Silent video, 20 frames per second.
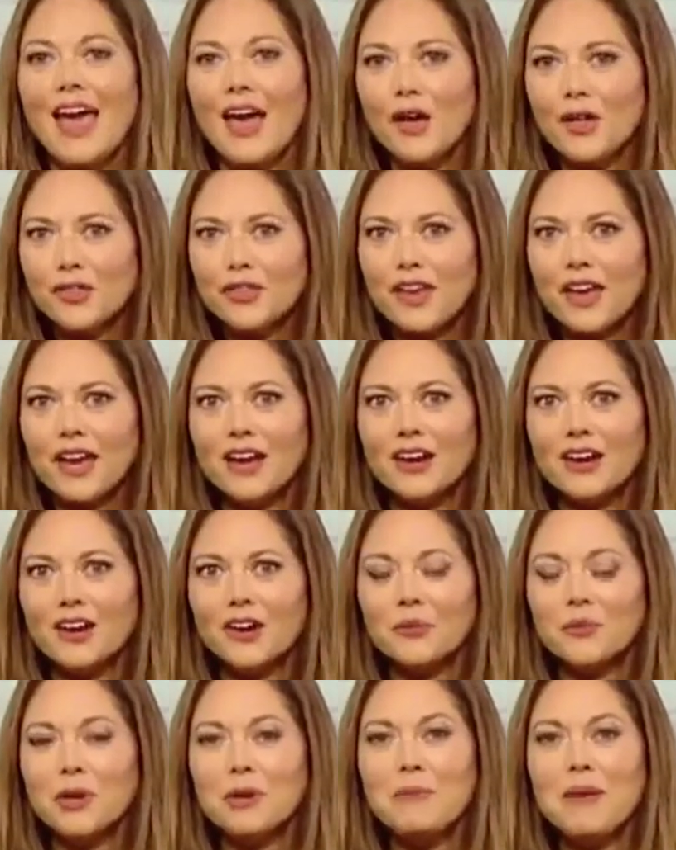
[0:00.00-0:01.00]

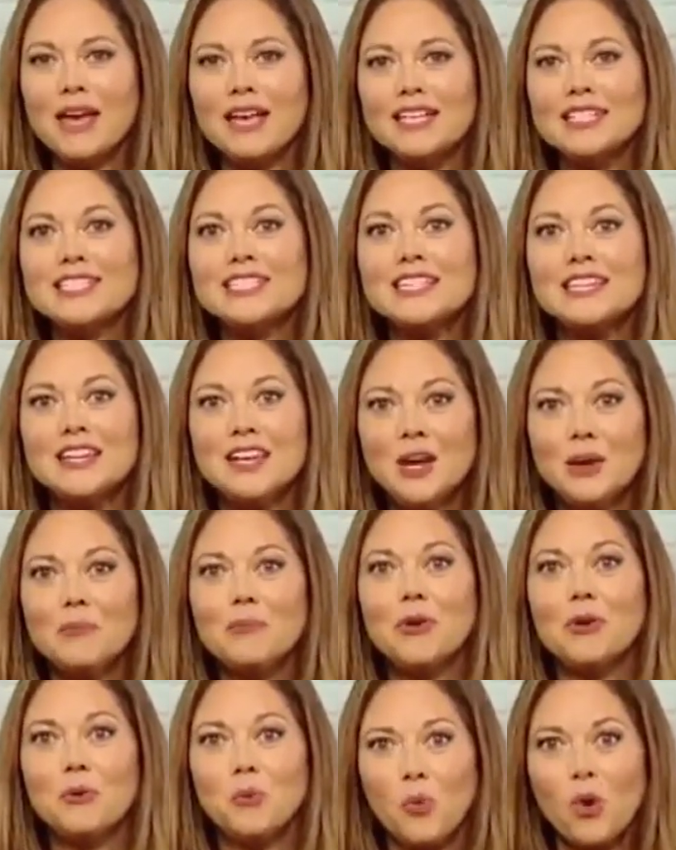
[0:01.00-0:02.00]
Healthcare remains the
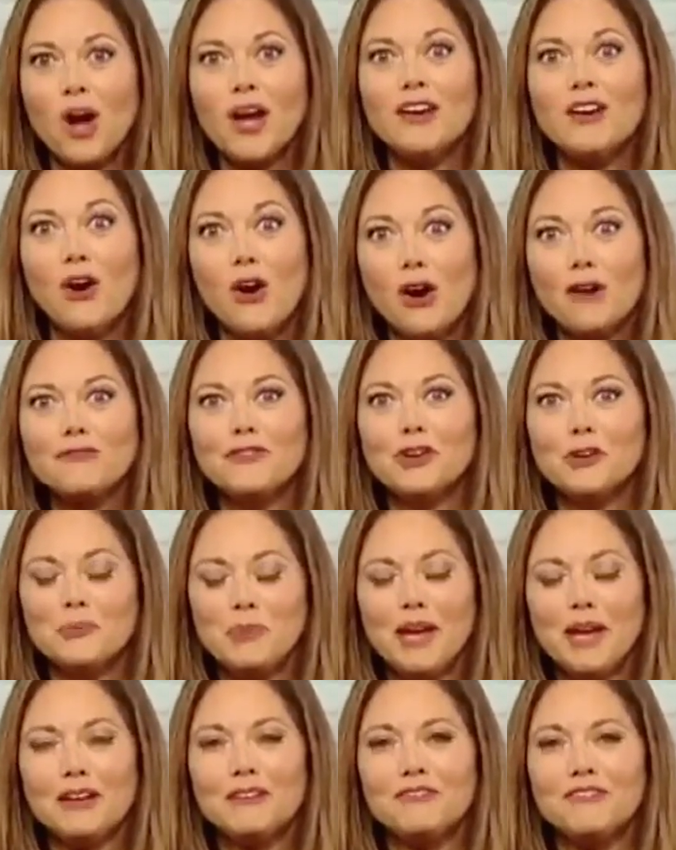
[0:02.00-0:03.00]
#1
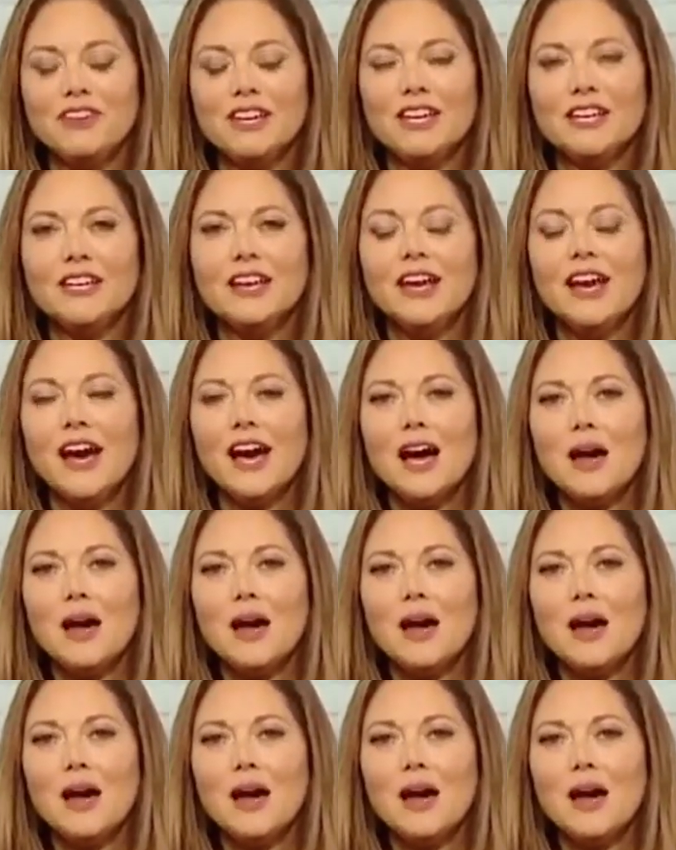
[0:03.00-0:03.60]
offered benefit.